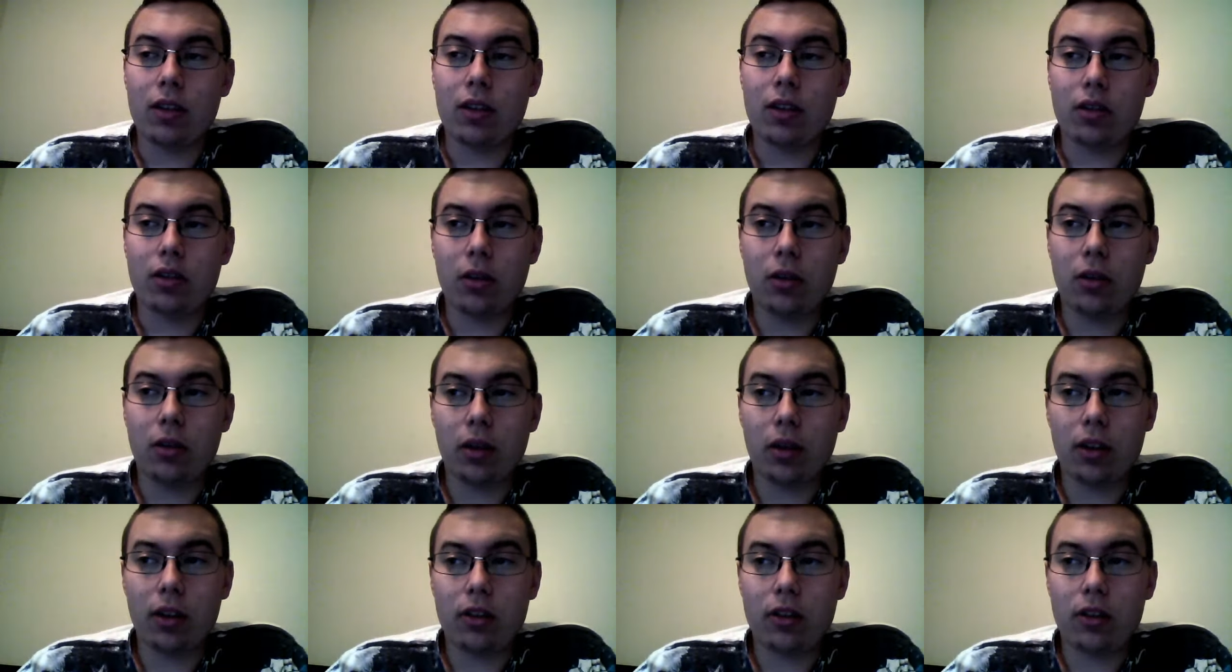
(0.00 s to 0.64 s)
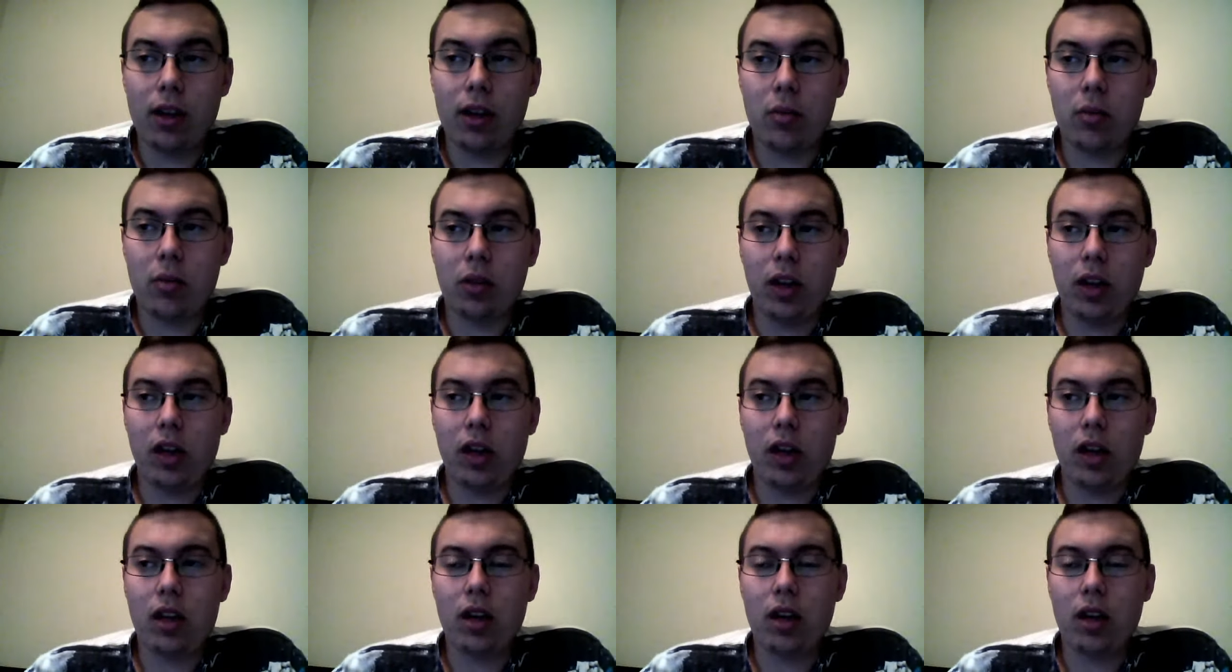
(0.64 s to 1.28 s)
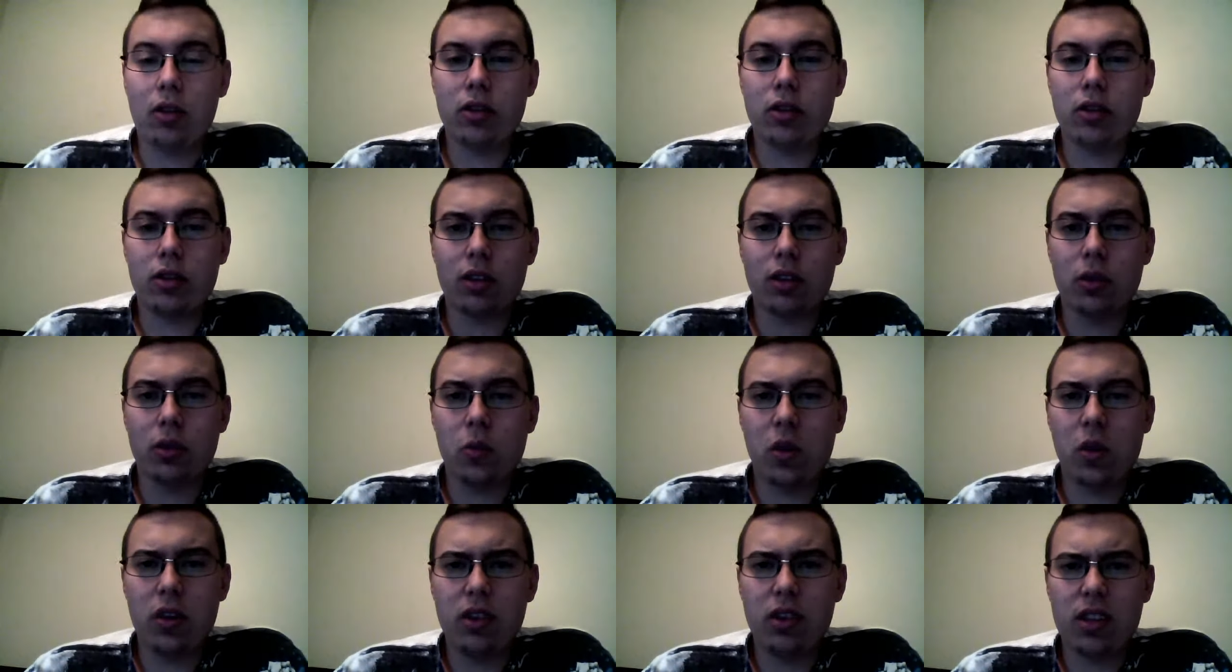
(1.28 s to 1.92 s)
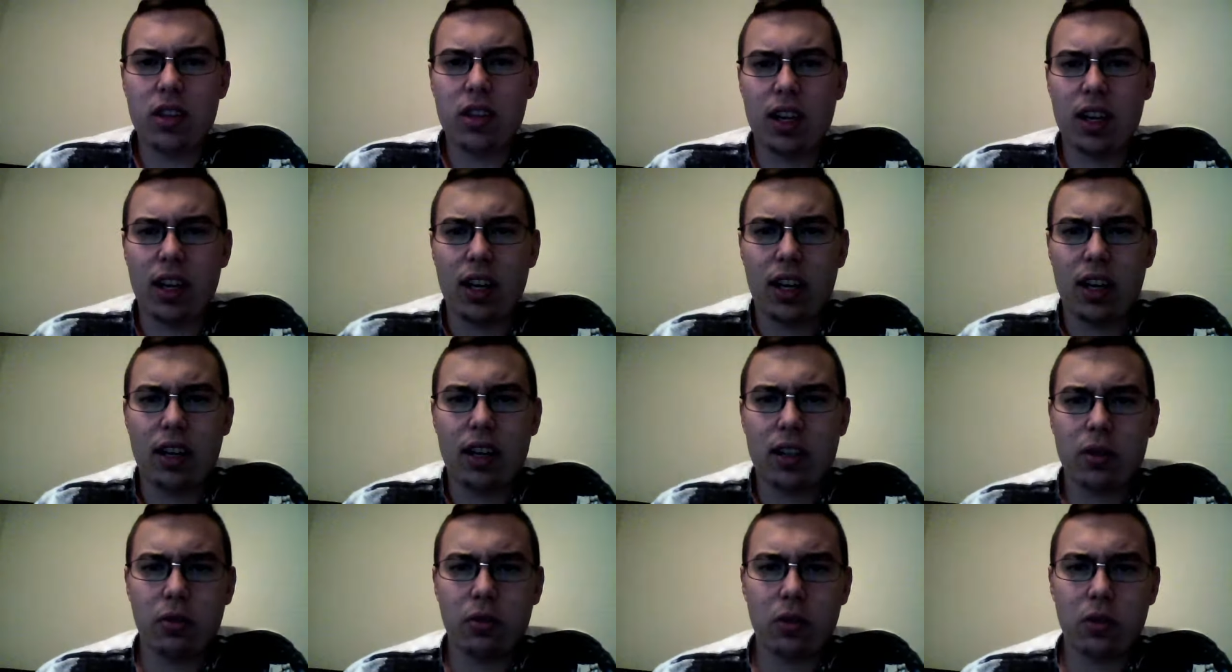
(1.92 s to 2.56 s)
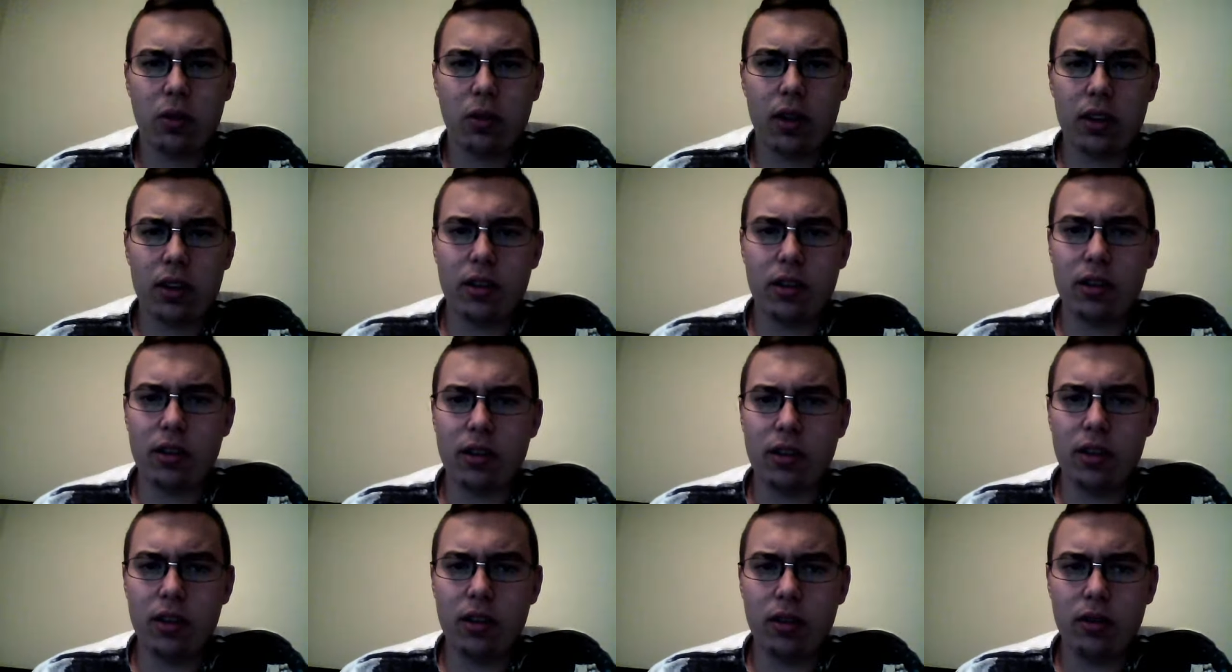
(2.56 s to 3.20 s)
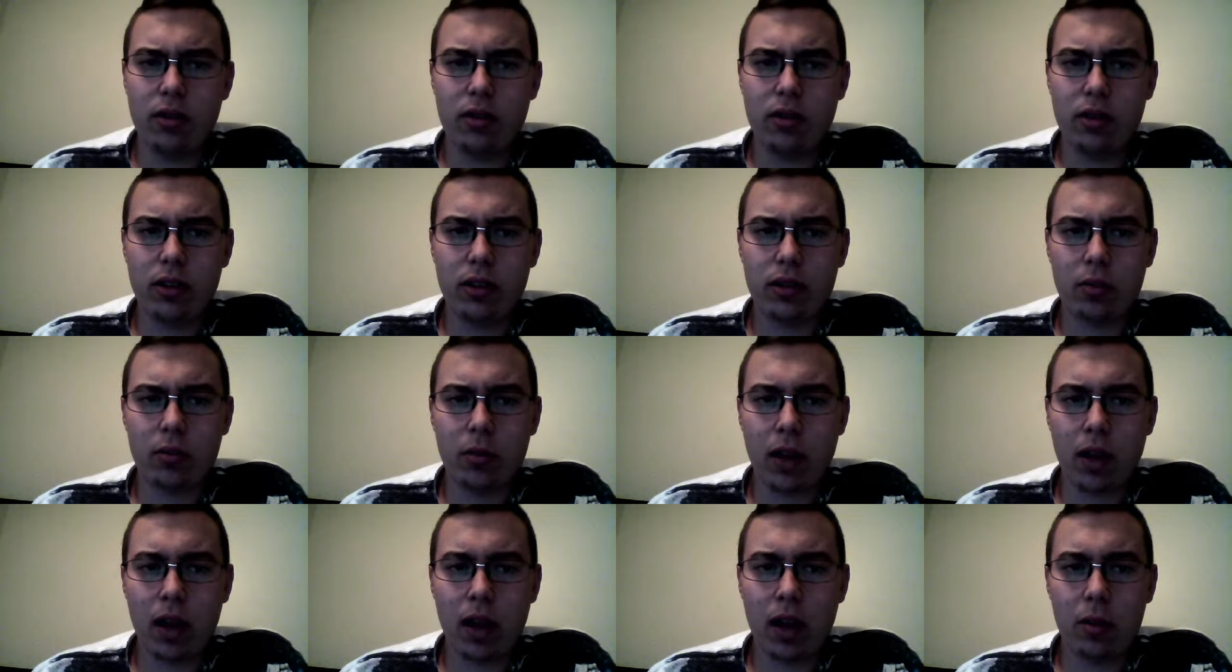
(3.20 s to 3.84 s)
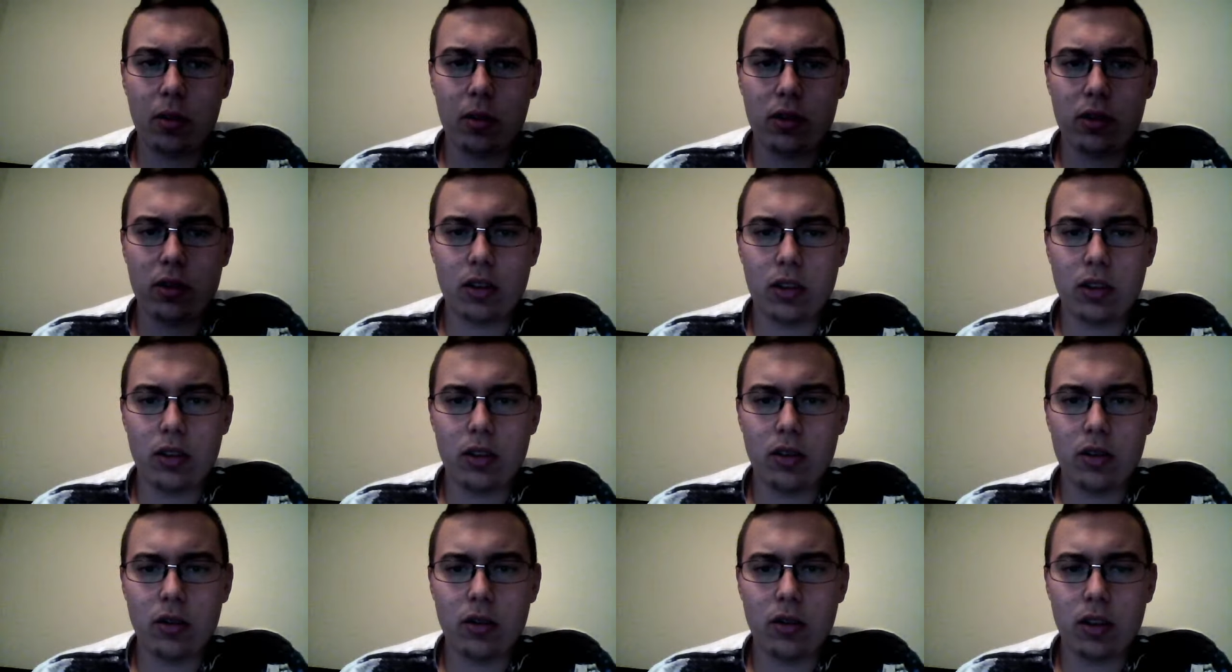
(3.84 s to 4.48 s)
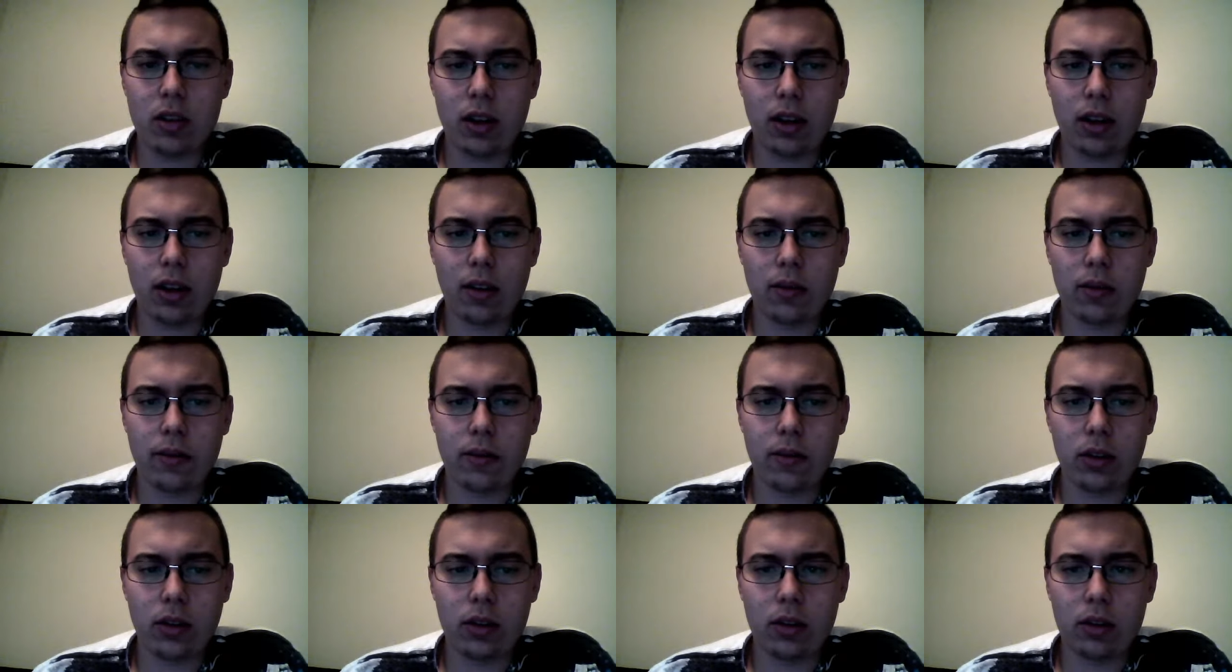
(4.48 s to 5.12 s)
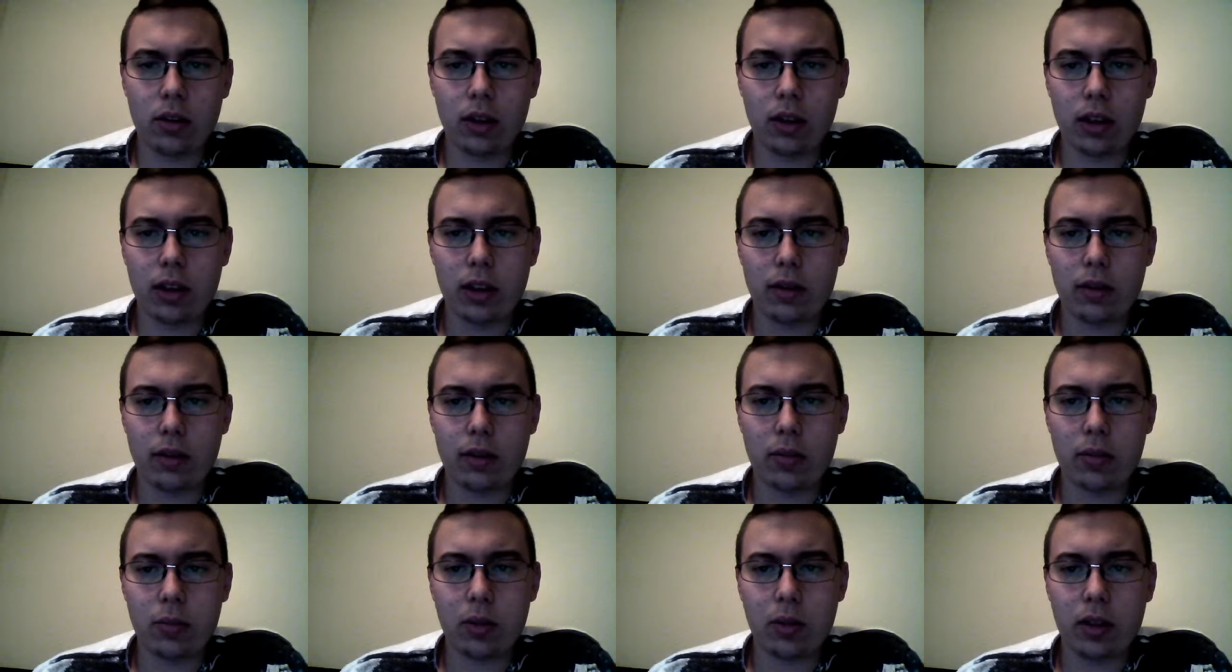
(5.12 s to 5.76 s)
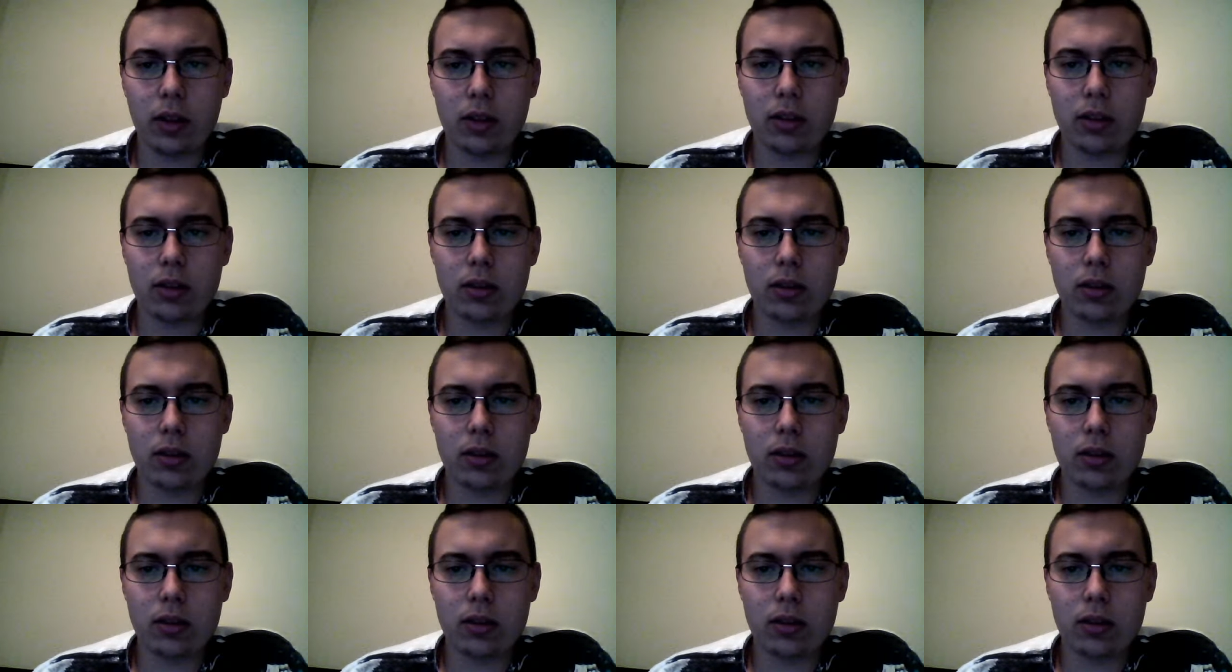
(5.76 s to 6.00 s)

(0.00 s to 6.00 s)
So when I tried playing it, I was just like, what the heck? What do I do? This map is huge. How the freak do I get from place?